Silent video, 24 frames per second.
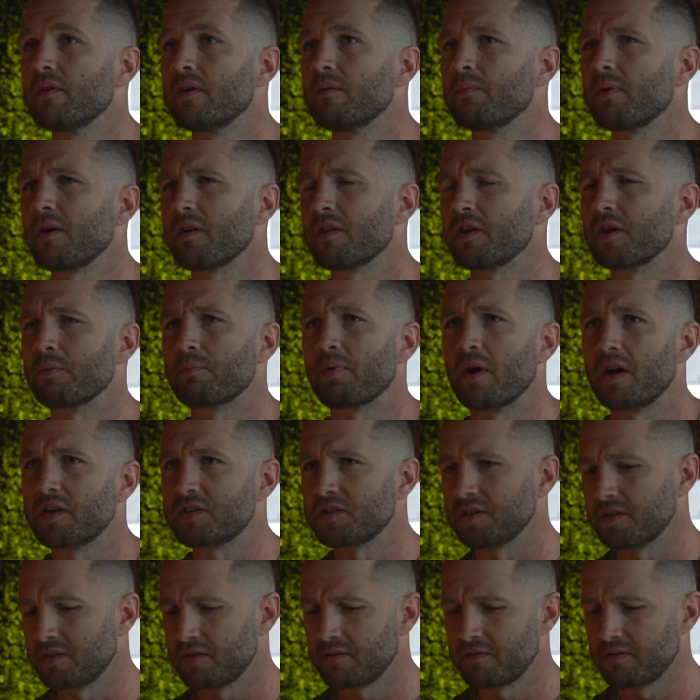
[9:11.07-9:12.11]
Part of the
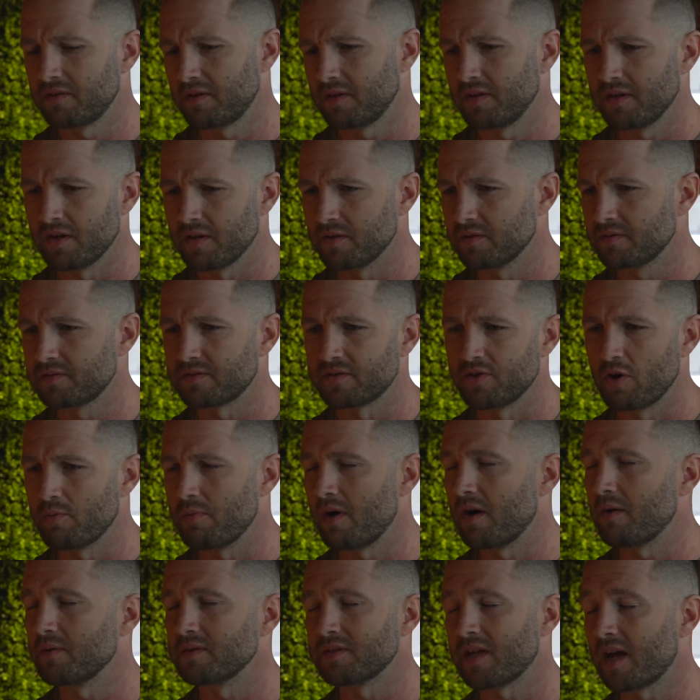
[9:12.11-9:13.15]
depression,
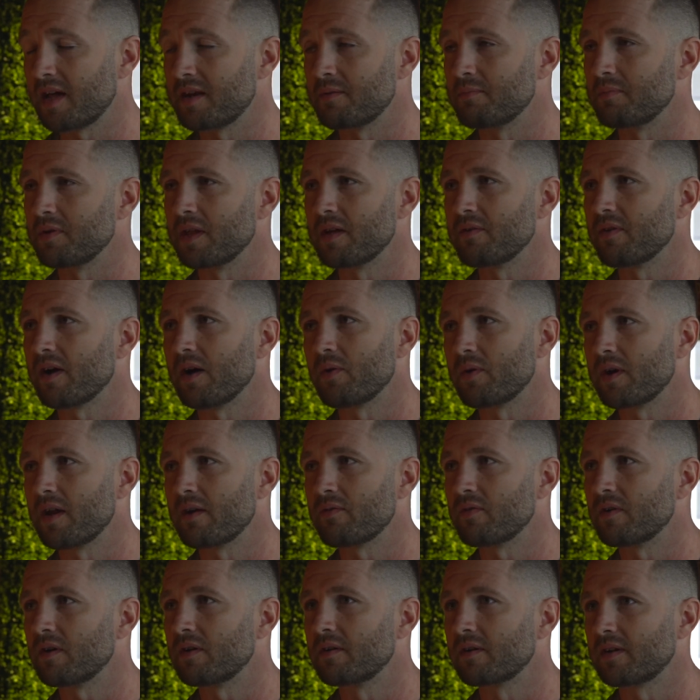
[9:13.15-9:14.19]
snowball, was I didn't believe I would
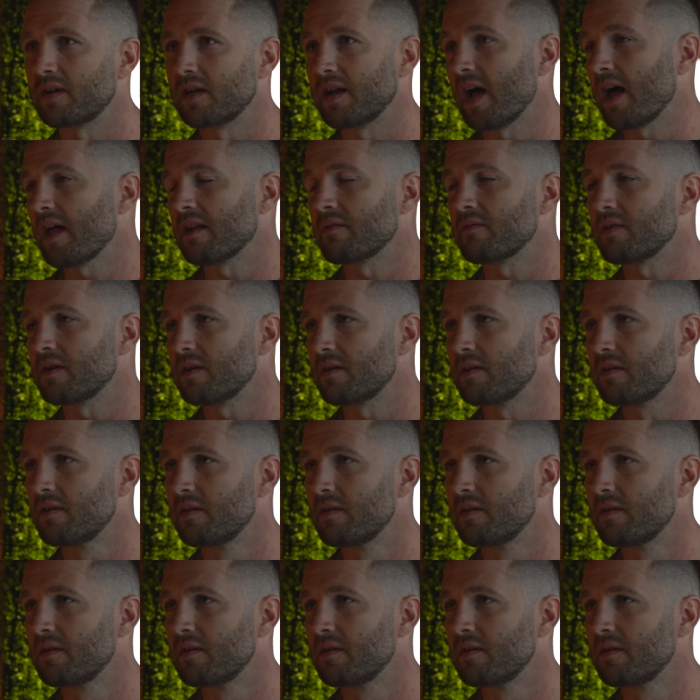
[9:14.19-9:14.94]
ever get out of it.